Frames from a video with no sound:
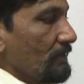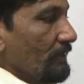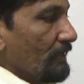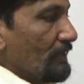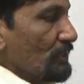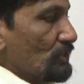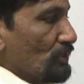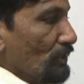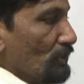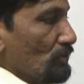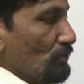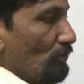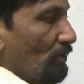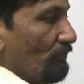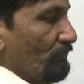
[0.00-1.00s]
distance
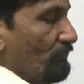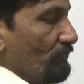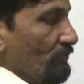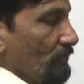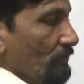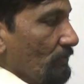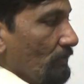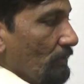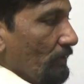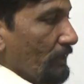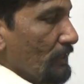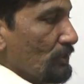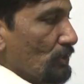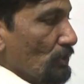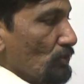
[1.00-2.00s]

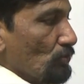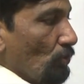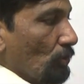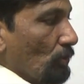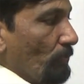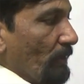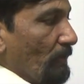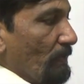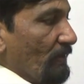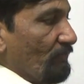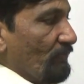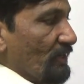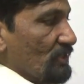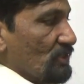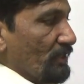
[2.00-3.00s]
occupied by
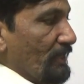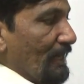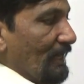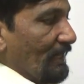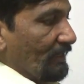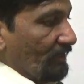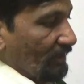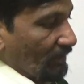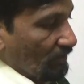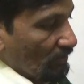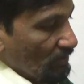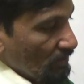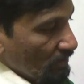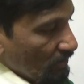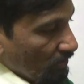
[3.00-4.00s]
first dielectric
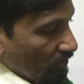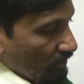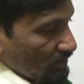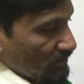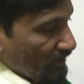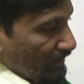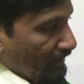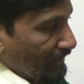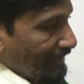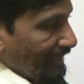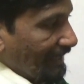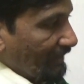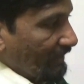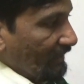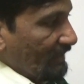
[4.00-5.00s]
or second
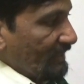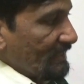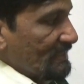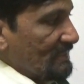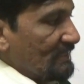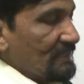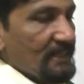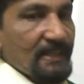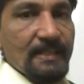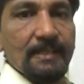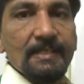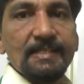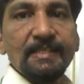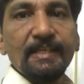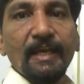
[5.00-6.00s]
dielectric is
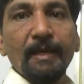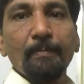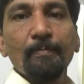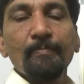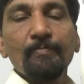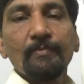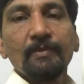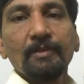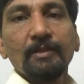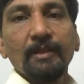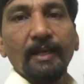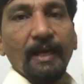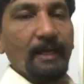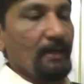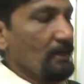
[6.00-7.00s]
same,
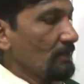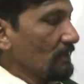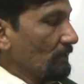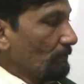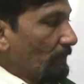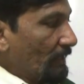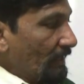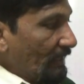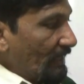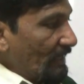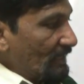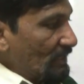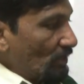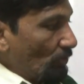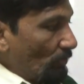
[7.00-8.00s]
right? But
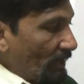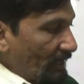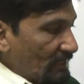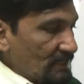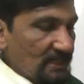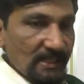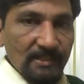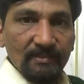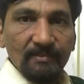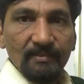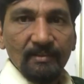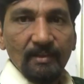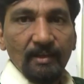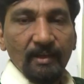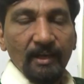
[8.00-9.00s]
area wise
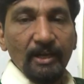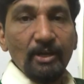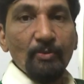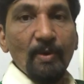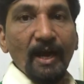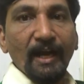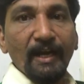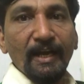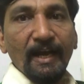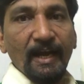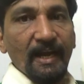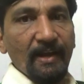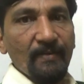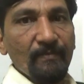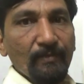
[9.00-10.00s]

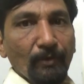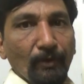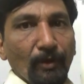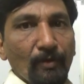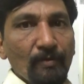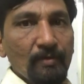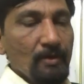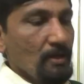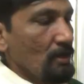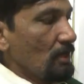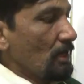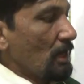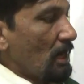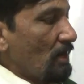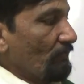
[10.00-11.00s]
divided, no?
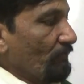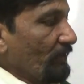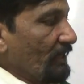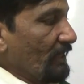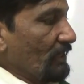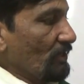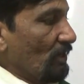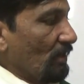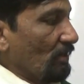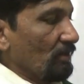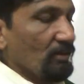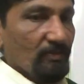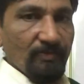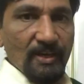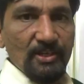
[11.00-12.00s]
Half
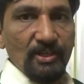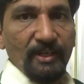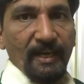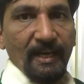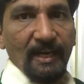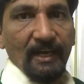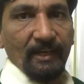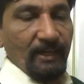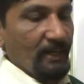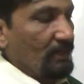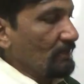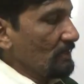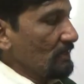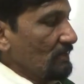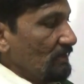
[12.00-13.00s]
area first
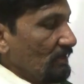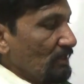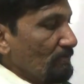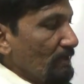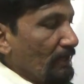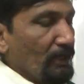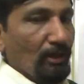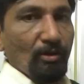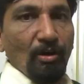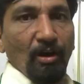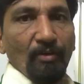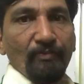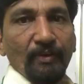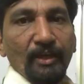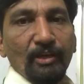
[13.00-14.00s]
dielectric, remaining
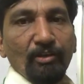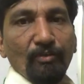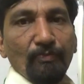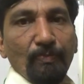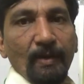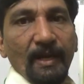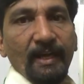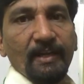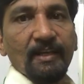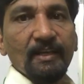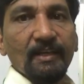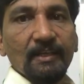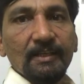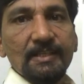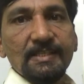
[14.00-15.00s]
half area of plate
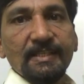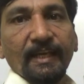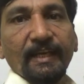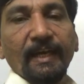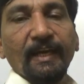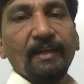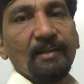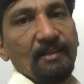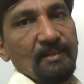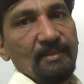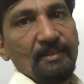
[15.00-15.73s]
second